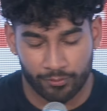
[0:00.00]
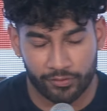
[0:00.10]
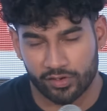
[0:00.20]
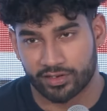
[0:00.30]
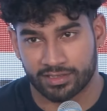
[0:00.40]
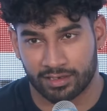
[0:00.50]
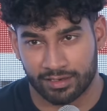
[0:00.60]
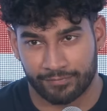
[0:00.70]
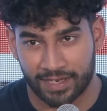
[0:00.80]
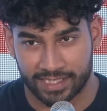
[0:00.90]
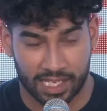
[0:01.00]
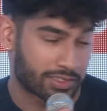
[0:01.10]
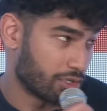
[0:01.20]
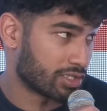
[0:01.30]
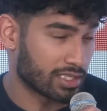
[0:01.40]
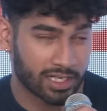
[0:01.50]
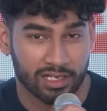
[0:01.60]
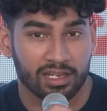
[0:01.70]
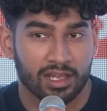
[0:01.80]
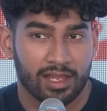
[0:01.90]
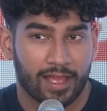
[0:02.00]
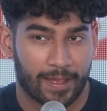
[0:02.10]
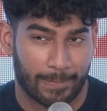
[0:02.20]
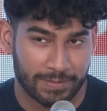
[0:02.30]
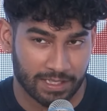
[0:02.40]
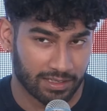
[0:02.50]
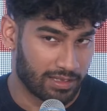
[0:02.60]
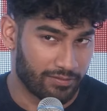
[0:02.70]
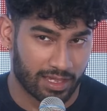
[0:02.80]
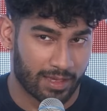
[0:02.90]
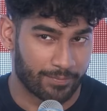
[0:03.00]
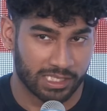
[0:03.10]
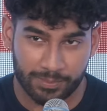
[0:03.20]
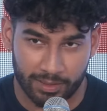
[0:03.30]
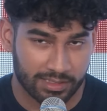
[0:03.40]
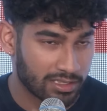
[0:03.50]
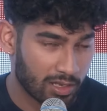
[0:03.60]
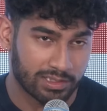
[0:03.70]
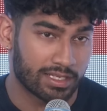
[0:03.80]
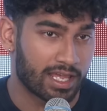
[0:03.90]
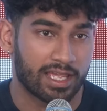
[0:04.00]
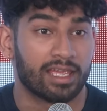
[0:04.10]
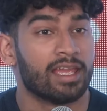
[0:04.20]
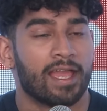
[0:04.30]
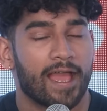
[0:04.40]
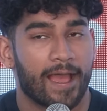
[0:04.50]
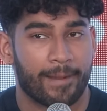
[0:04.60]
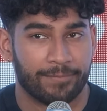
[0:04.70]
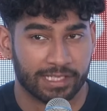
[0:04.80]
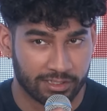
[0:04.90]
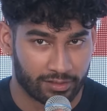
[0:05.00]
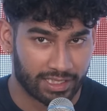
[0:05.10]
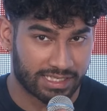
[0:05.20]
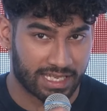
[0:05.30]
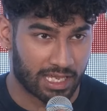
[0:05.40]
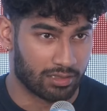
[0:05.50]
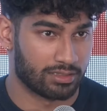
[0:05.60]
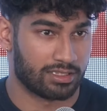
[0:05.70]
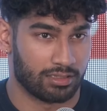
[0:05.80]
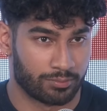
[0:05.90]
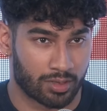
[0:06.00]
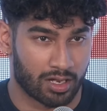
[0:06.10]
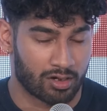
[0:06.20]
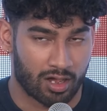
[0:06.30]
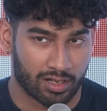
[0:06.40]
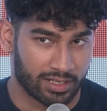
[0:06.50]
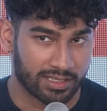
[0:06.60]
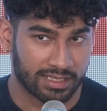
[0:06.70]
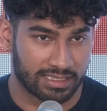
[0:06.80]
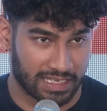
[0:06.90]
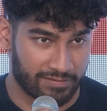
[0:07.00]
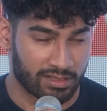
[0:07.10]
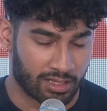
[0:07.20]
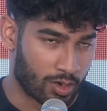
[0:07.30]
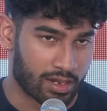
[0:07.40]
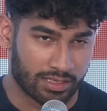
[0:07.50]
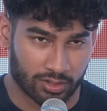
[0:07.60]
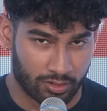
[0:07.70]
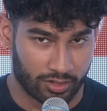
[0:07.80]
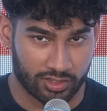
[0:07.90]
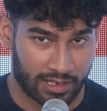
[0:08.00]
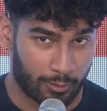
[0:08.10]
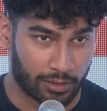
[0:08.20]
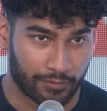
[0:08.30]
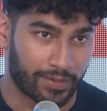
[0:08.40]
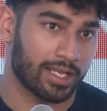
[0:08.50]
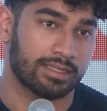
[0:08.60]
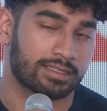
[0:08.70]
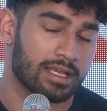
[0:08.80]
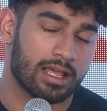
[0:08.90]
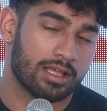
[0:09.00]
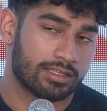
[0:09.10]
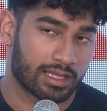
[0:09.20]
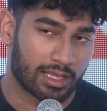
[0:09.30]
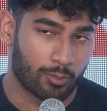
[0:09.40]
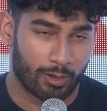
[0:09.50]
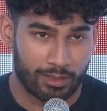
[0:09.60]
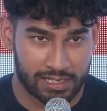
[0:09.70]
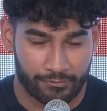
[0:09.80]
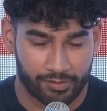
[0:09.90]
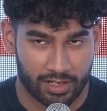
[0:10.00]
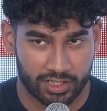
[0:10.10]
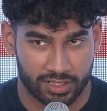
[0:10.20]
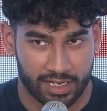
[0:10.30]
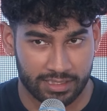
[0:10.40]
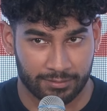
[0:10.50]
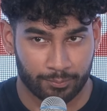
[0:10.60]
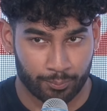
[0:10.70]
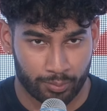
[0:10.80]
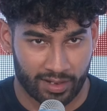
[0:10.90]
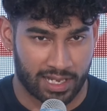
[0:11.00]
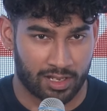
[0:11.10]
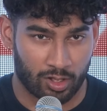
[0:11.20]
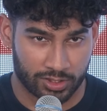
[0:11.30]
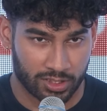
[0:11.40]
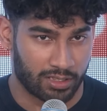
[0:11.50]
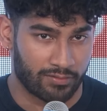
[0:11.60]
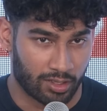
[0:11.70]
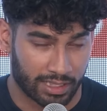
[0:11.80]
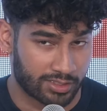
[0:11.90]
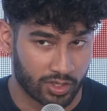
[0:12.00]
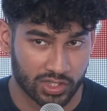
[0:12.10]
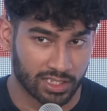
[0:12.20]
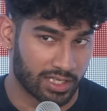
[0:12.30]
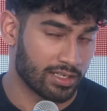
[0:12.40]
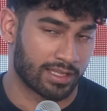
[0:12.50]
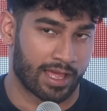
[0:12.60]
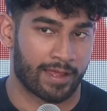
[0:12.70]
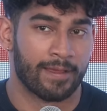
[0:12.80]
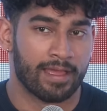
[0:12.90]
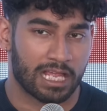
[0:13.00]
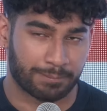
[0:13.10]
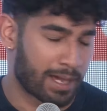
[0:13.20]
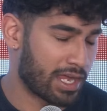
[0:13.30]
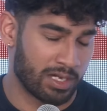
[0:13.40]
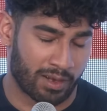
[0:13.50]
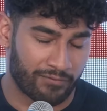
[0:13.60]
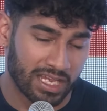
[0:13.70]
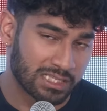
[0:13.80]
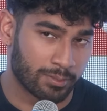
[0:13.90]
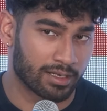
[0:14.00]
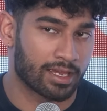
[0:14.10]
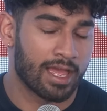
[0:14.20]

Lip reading: focused on fixing execution layer. So the EVM is pretty slow today. It doesn't really scale to broader audiences, even though it has original network effects. So I think where we differentiate is providing an alternative execution layer that is pioneered by Facebook,